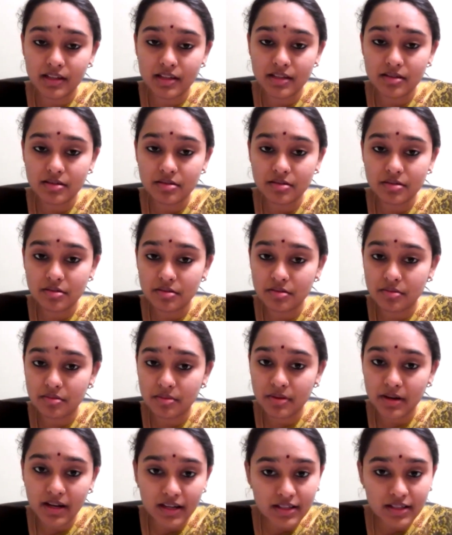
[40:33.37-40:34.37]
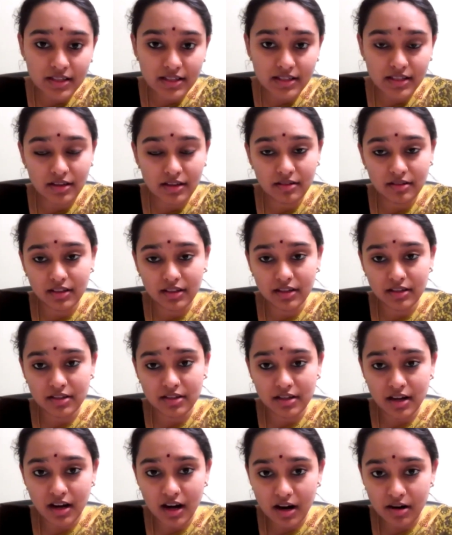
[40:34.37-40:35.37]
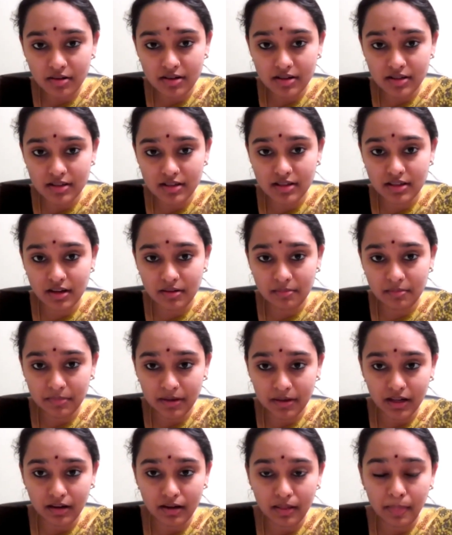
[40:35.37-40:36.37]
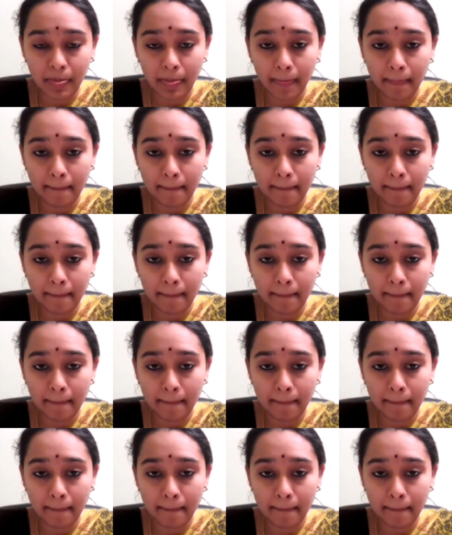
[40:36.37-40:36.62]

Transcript: So where is the Sanyukta Akshara? How does it combine?